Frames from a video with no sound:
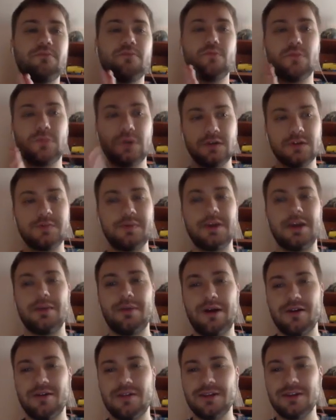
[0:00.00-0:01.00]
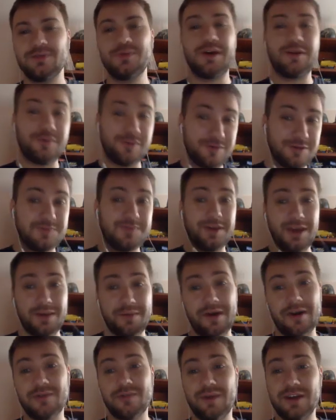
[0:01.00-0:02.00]
we'll speak about that when we will speak
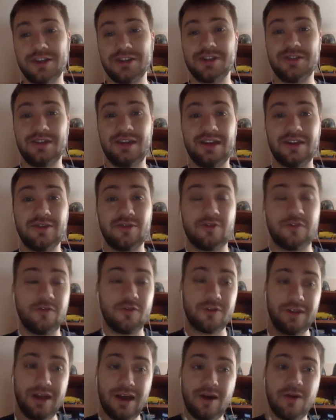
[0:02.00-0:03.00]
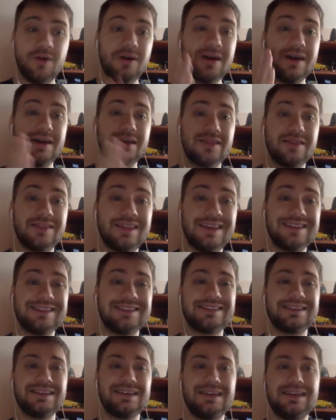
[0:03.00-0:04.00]
about Weichen vector. For now,
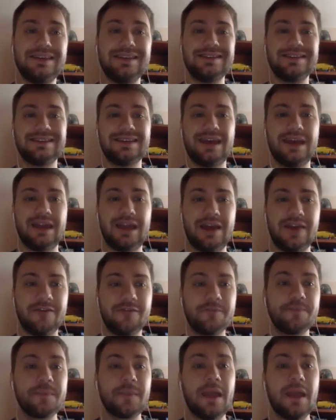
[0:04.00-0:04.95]
this is enough.